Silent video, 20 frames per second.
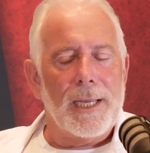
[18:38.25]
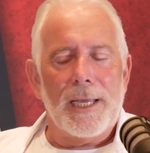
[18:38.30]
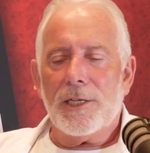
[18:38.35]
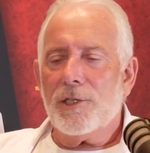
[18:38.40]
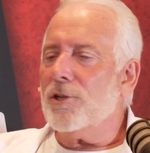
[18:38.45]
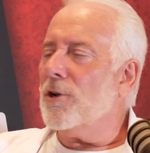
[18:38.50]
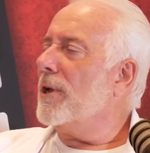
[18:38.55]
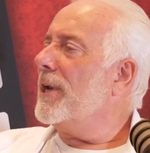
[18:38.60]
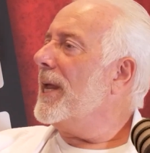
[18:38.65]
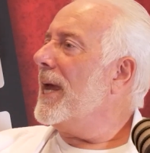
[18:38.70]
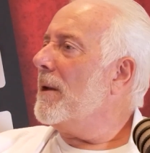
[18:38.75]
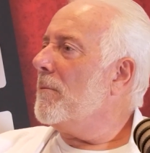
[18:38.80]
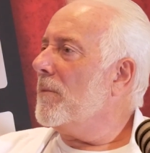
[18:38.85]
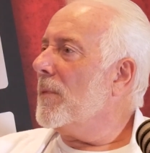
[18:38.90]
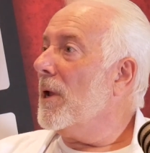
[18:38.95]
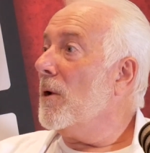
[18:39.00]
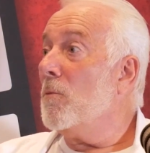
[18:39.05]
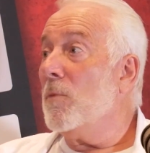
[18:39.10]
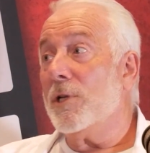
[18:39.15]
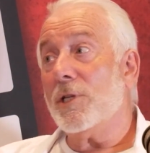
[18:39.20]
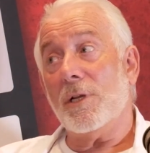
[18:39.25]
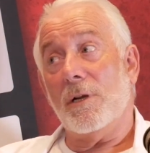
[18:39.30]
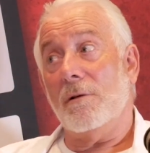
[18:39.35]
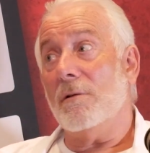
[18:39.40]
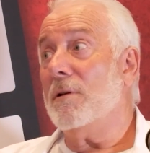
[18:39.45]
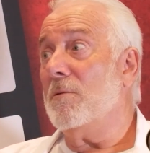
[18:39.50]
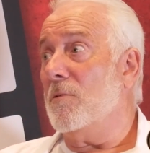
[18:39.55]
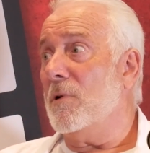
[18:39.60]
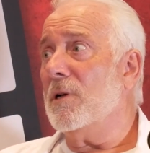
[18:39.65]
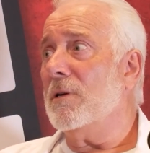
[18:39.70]
It's not going to happen. And we said, oh,
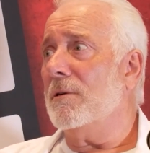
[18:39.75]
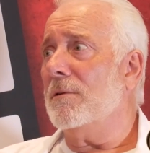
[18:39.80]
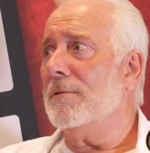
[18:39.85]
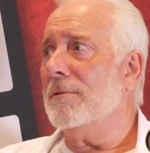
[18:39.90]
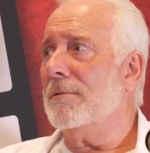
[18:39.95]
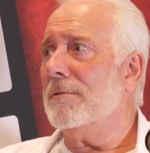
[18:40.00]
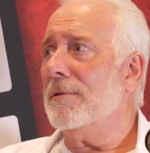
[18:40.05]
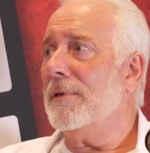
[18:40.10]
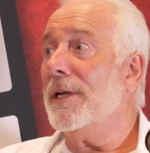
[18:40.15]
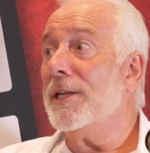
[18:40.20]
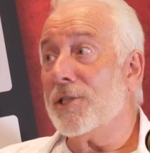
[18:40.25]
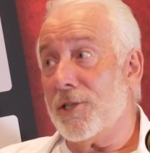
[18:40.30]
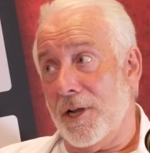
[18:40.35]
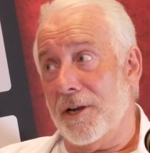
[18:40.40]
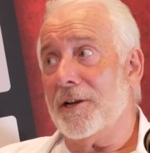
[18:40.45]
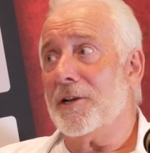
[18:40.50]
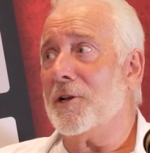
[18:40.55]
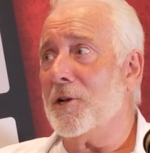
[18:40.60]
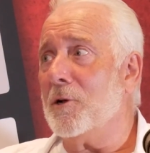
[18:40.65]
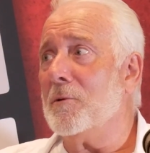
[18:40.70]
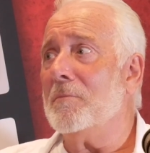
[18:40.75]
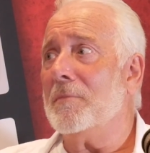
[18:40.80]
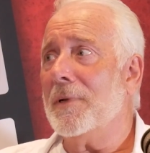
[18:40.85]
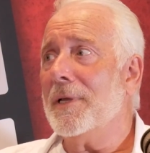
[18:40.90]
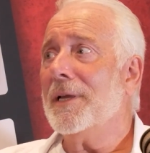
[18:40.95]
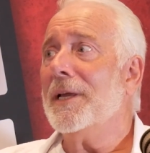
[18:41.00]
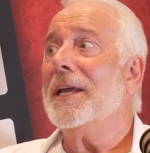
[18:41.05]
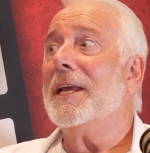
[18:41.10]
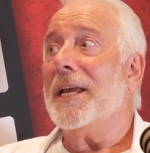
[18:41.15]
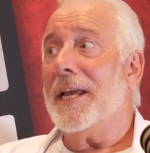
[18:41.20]
it will. It's going to come
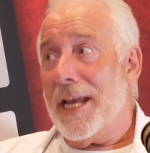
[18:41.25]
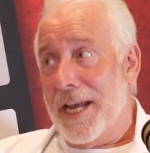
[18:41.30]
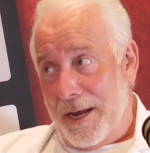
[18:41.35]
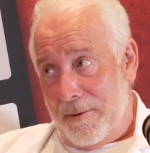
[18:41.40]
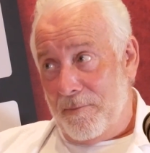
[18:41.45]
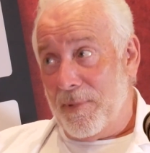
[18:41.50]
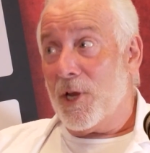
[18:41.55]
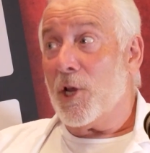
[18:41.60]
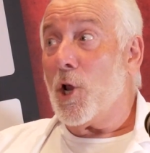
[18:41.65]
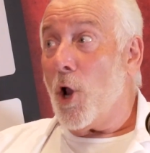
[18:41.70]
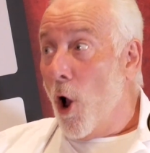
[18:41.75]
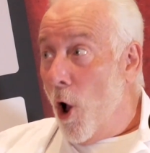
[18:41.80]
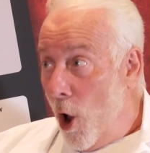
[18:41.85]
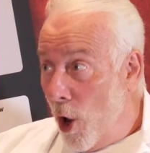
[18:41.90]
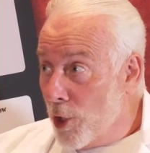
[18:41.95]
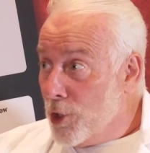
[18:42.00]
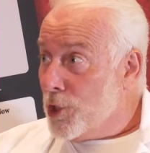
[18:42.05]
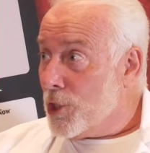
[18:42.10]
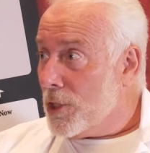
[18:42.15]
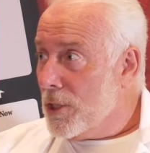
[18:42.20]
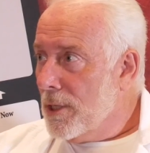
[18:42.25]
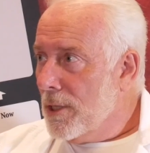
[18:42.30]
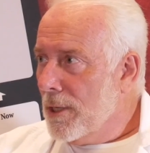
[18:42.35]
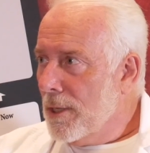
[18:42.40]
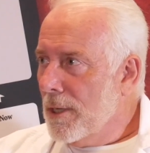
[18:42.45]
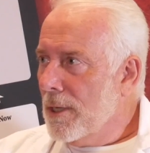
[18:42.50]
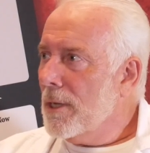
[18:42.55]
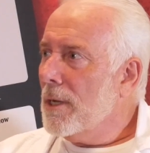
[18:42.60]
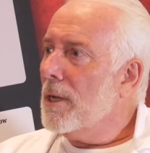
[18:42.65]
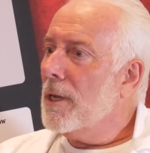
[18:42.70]
because
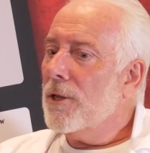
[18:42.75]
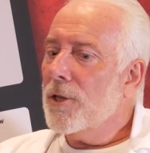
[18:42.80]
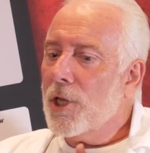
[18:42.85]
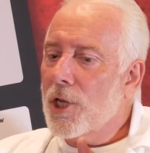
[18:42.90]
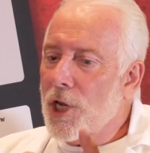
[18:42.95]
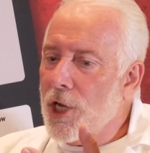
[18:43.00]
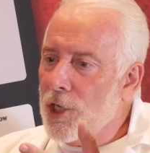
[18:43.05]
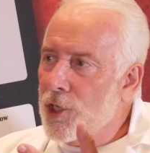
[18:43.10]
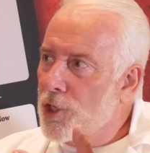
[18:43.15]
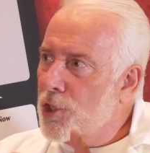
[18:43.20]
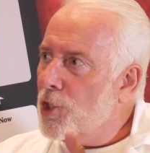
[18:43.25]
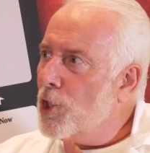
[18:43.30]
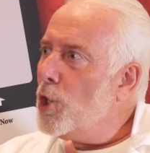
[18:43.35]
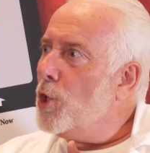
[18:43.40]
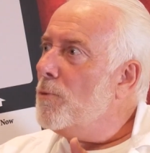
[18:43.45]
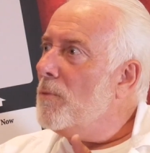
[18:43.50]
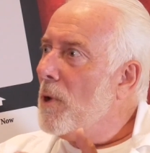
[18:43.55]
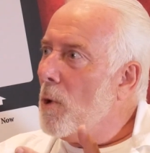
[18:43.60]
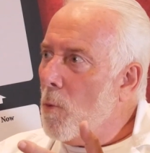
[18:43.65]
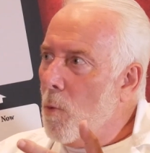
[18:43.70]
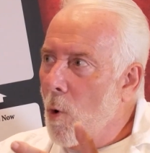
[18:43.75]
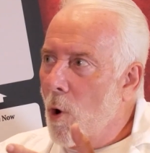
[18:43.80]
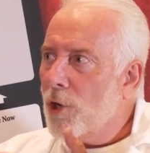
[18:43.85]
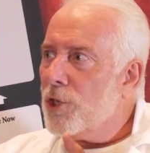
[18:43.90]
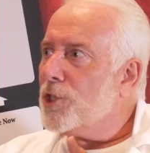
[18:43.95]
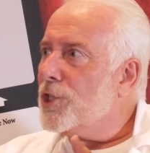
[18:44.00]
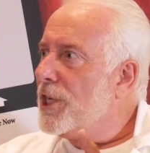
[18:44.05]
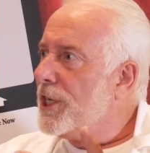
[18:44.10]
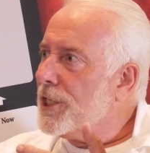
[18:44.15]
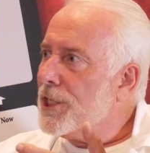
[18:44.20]
the consumer
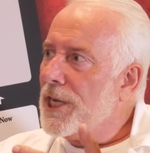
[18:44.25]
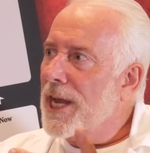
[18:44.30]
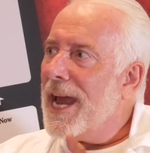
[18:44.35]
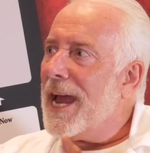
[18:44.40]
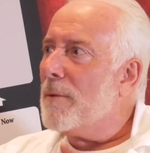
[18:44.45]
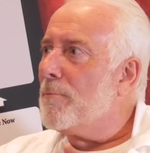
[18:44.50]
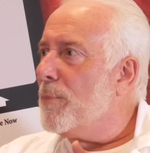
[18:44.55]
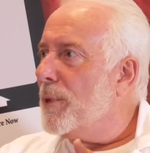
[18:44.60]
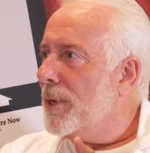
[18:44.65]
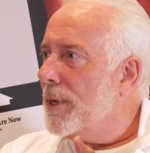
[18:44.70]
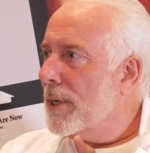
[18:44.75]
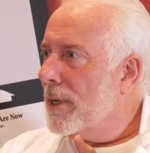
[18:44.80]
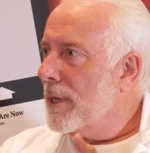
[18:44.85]
wants it to happen.